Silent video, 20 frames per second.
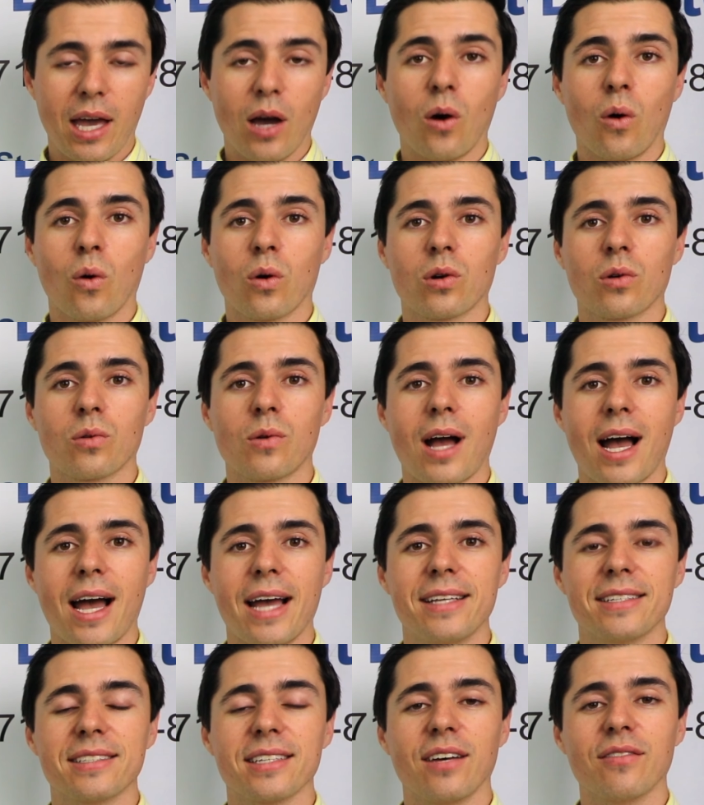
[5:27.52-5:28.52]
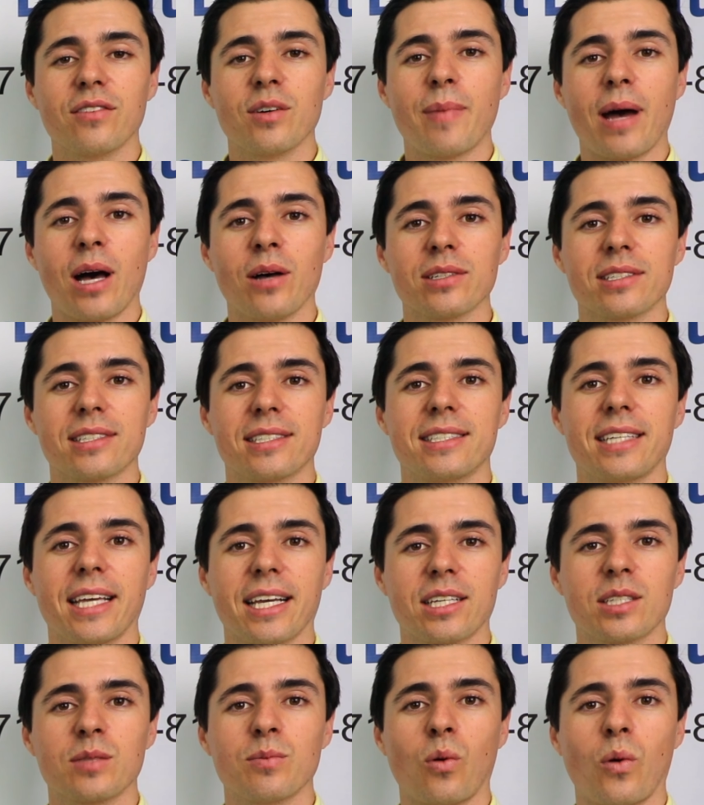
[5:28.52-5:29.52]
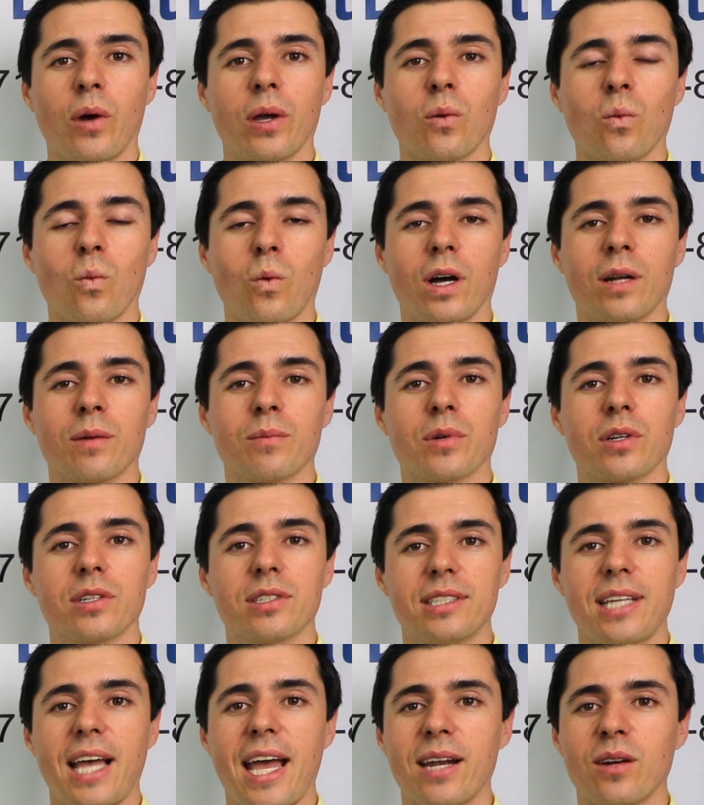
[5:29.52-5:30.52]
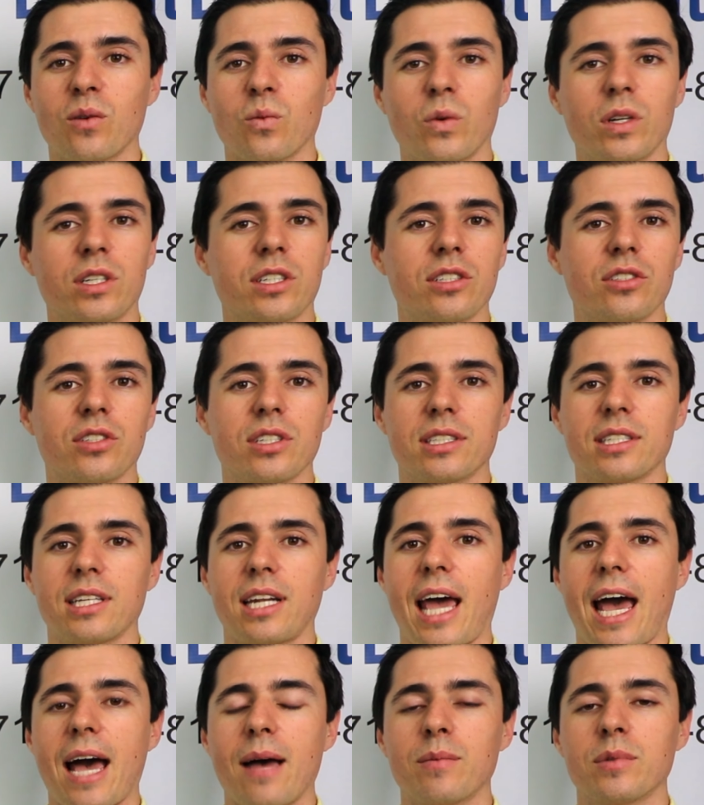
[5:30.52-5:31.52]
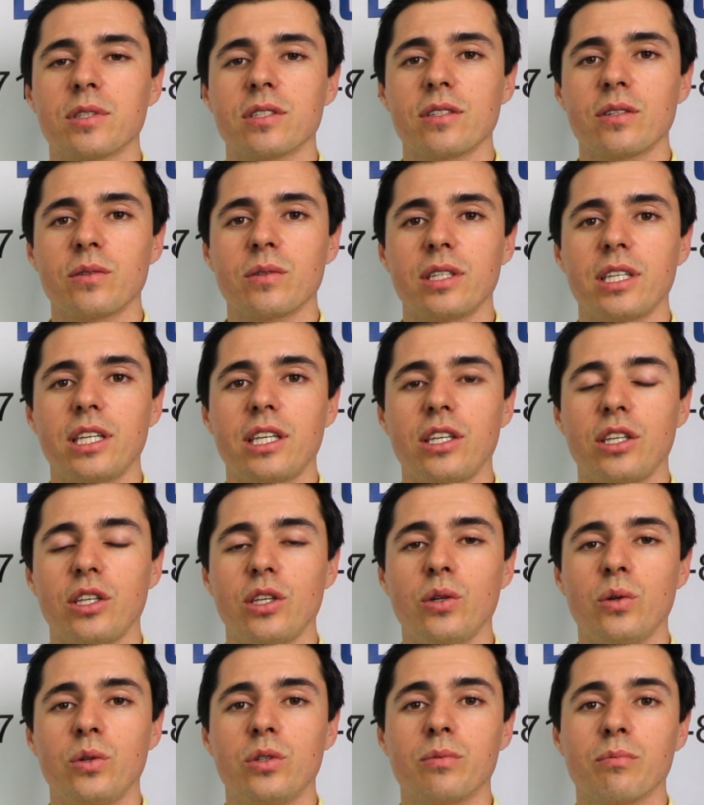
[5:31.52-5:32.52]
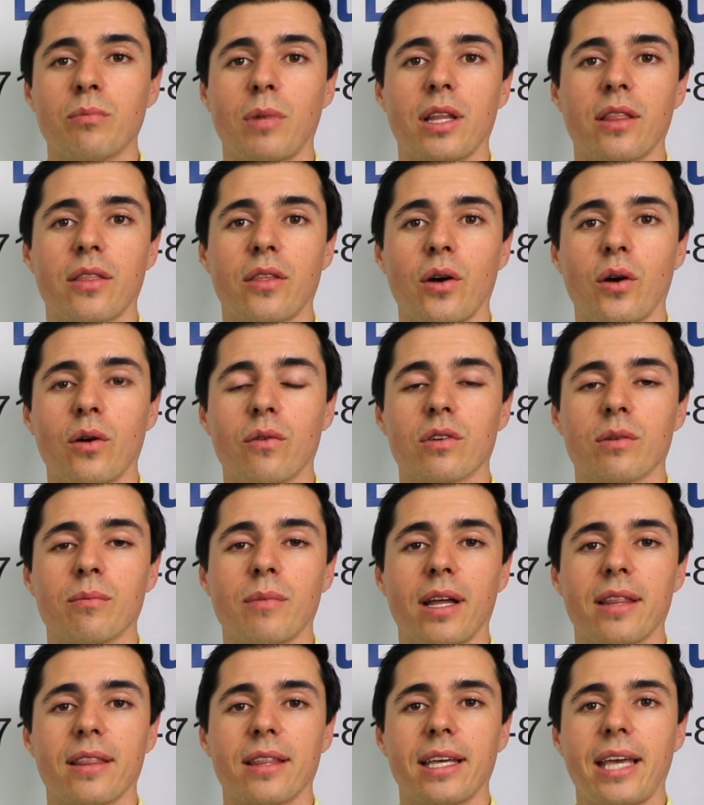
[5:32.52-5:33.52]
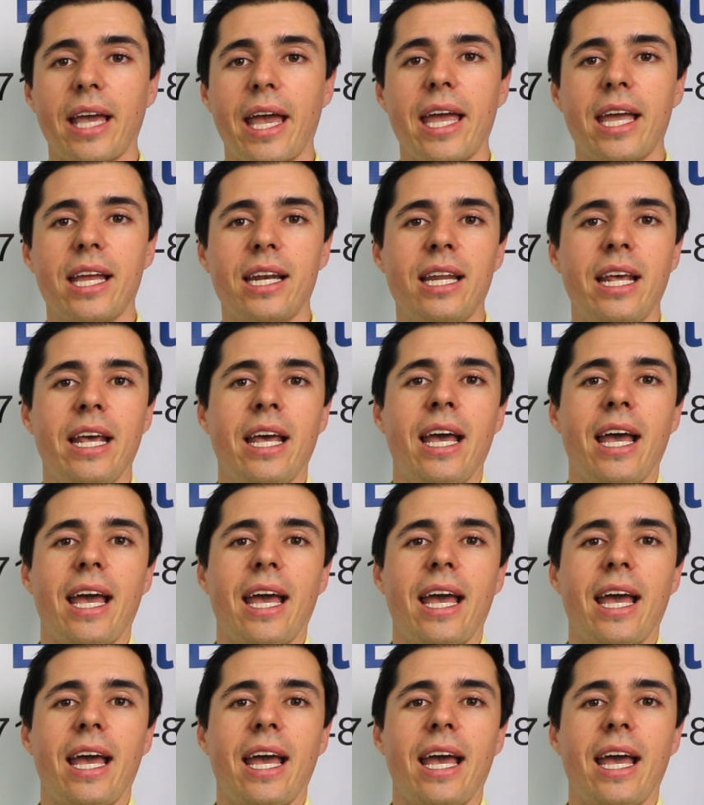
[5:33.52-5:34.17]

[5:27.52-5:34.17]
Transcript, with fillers: or a rise of about 6.1%, which is just an absolutely huge month-over-month gain.